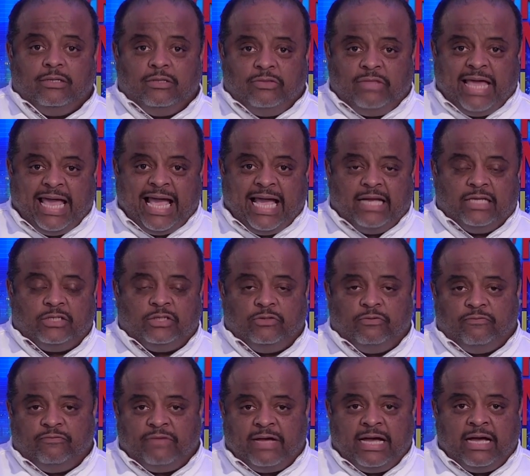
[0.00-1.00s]
that,
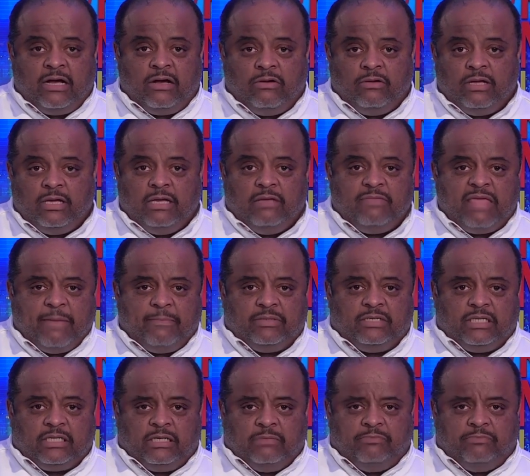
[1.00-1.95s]
to file that particular